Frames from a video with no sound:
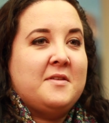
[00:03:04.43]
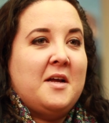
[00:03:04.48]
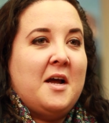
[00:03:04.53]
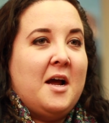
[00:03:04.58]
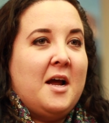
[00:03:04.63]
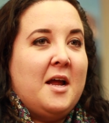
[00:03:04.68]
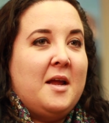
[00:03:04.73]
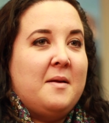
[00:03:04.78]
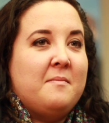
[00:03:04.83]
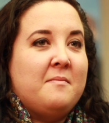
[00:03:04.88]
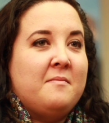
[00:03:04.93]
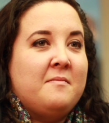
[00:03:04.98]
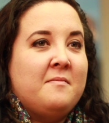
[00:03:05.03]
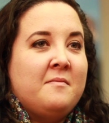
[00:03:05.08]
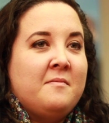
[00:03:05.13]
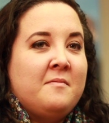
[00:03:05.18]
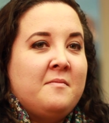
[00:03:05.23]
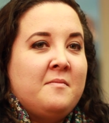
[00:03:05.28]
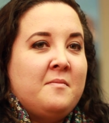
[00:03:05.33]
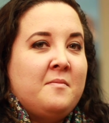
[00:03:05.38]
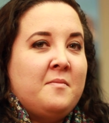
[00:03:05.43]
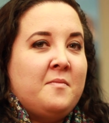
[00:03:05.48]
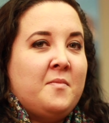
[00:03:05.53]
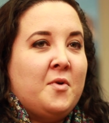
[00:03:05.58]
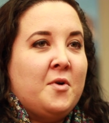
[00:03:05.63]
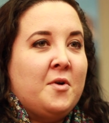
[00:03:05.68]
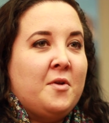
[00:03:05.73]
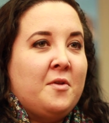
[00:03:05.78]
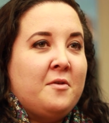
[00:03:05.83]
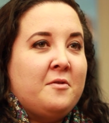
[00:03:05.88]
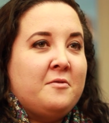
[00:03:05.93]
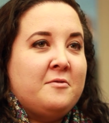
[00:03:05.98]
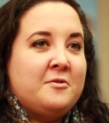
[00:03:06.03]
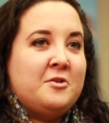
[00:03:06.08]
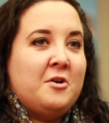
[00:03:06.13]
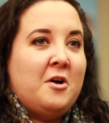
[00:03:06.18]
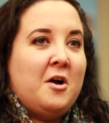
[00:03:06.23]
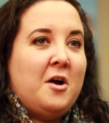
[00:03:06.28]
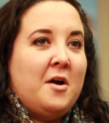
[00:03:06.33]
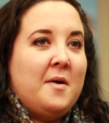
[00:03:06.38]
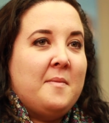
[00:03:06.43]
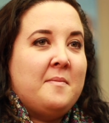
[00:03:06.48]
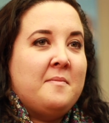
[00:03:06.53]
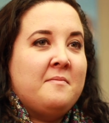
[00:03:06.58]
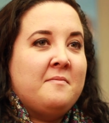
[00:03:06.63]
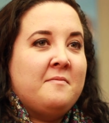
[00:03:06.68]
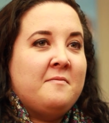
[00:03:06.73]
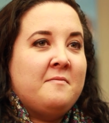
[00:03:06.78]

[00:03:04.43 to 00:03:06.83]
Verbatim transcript: time per little job